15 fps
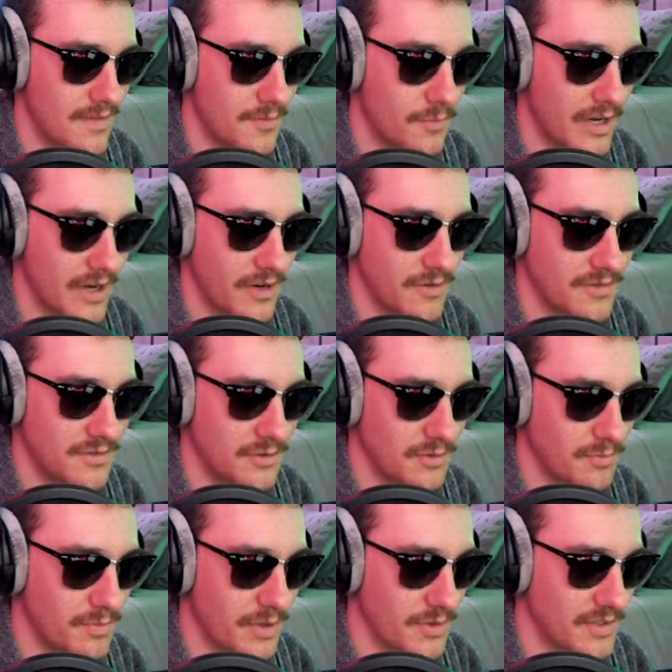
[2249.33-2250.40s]
Wow, you
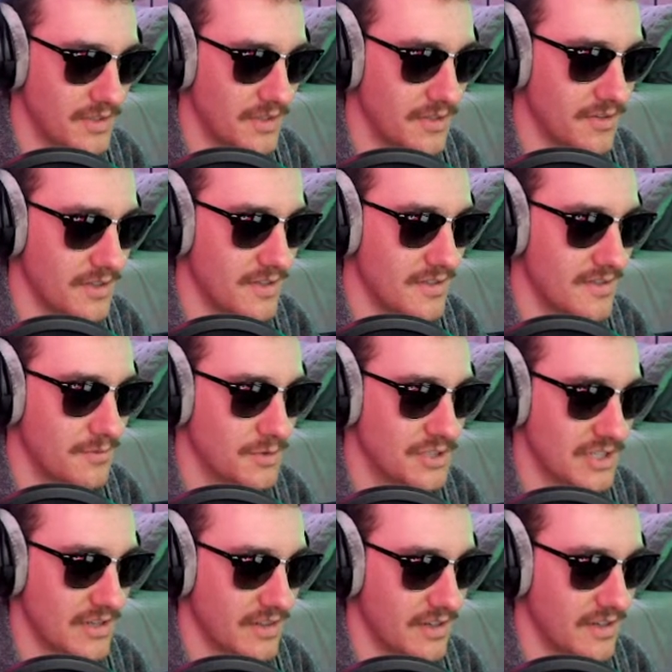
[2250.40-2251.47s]
can barely hear it,
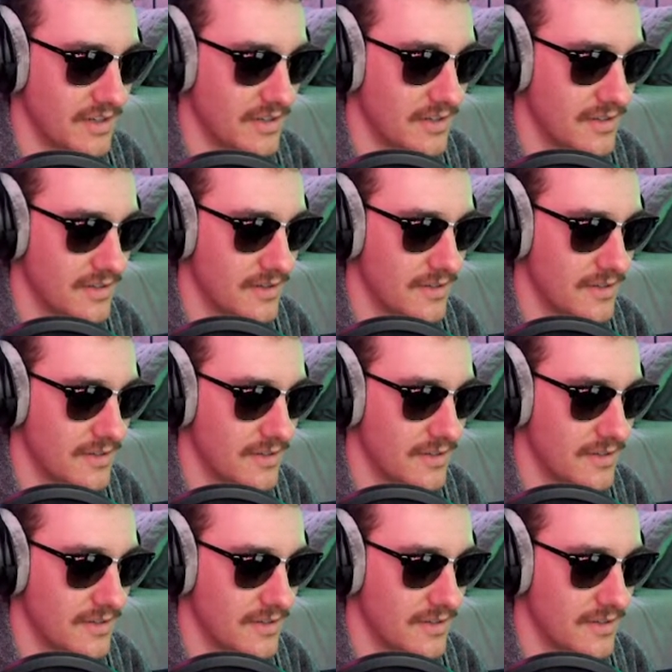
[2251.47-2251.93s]
which I like.